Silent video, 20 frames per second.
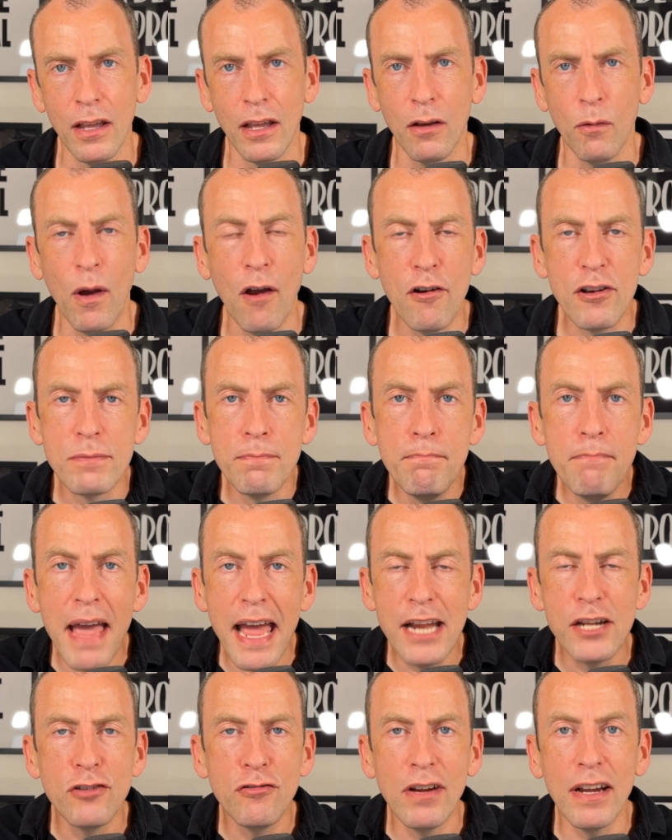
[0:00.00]
Whereas
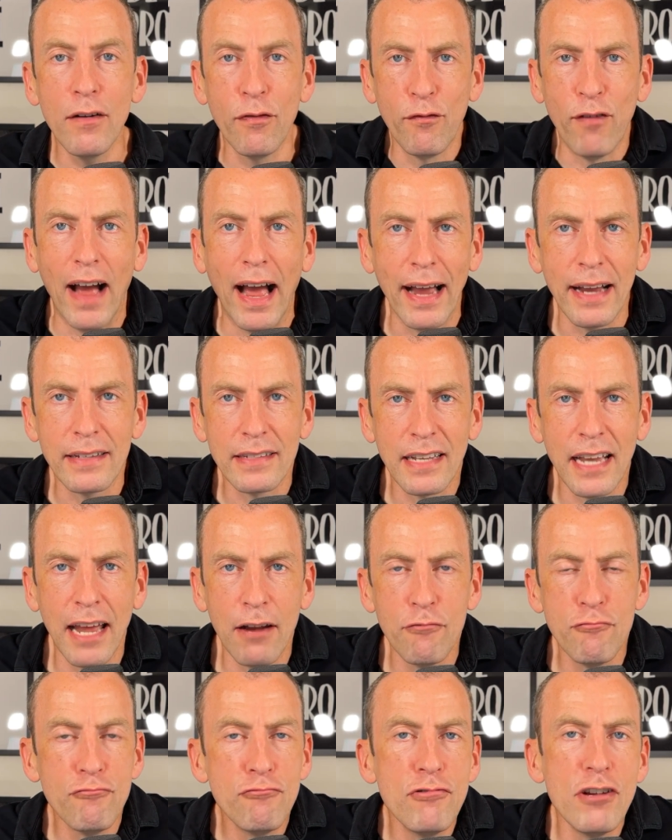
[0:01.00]
measuring facts
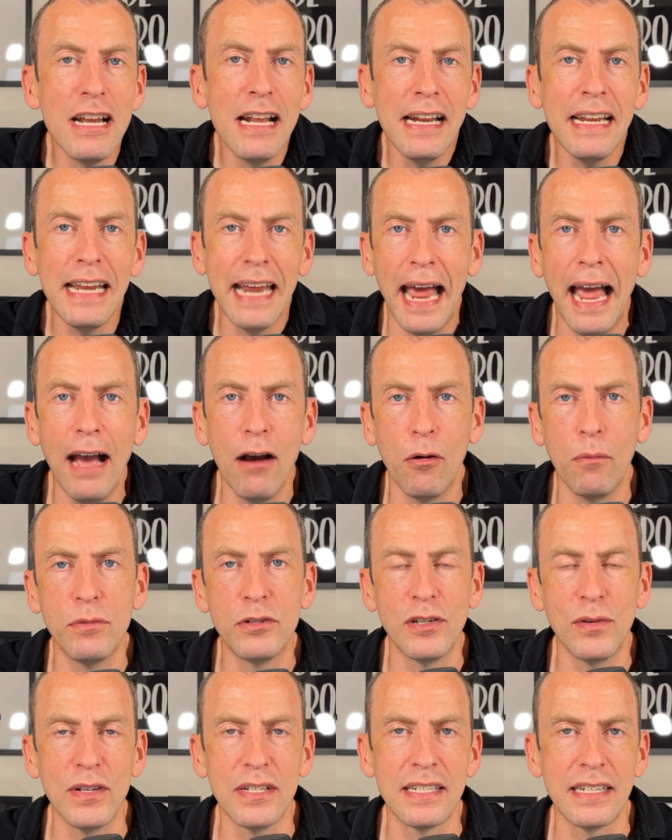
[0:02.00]
can really help
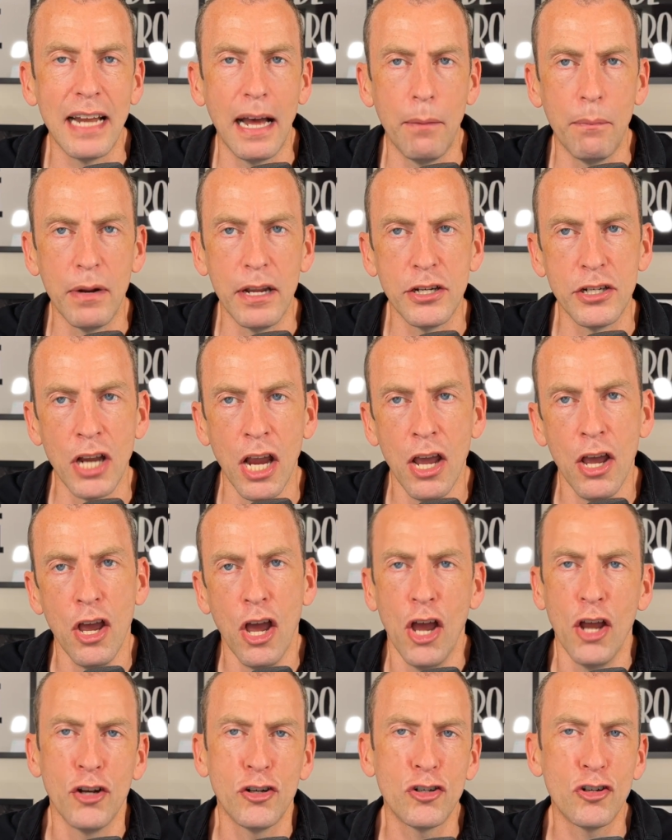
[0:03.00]
to establish
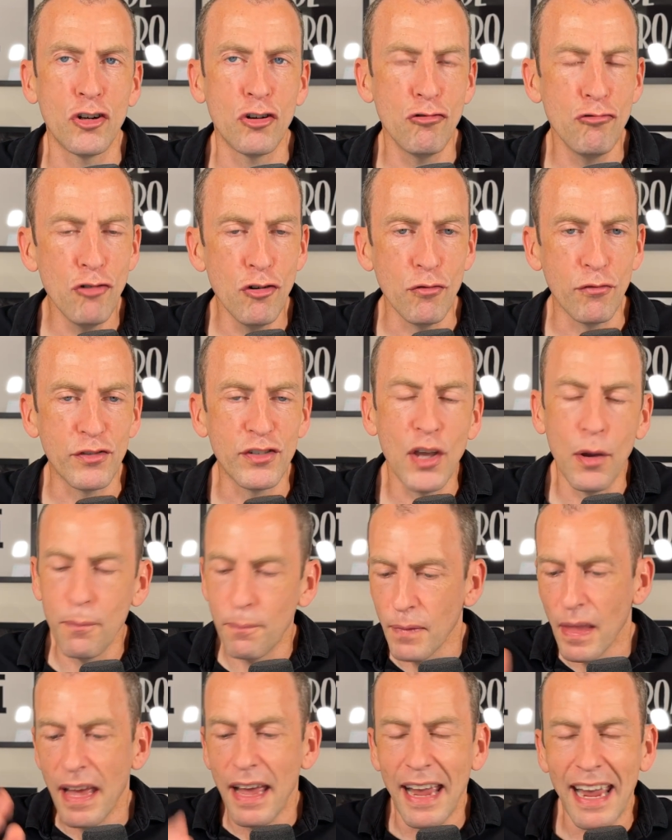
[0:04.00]
truth. So
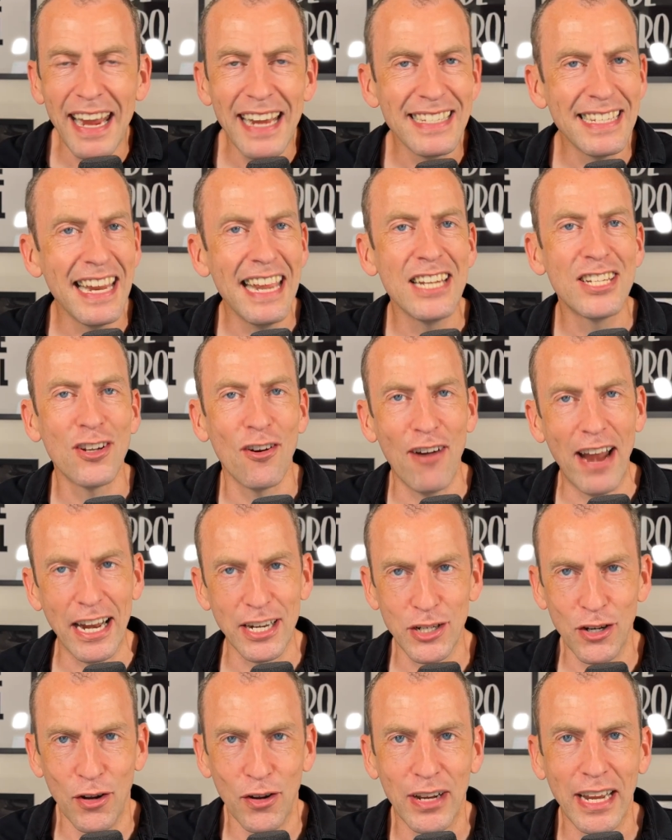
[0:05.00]
here's an
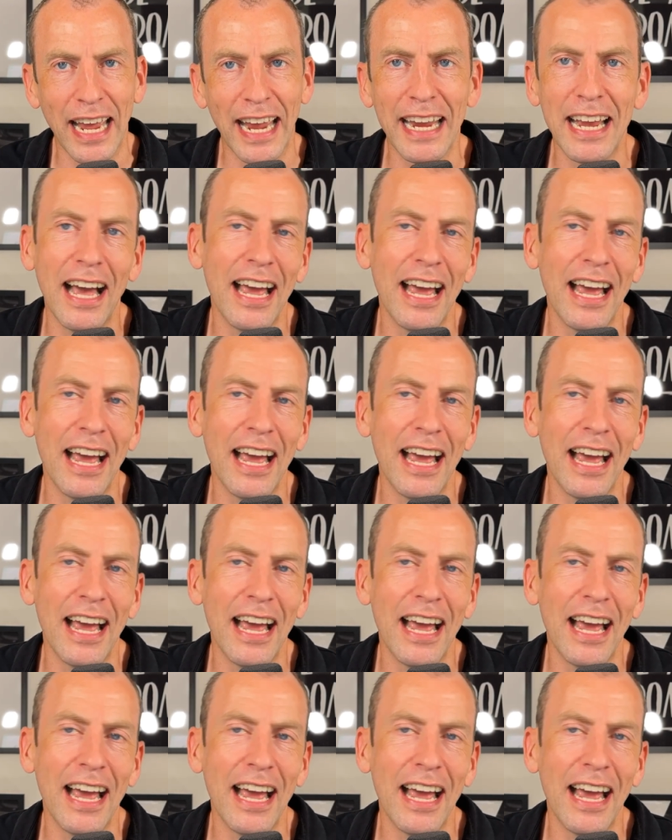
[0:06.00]
interaction, okay?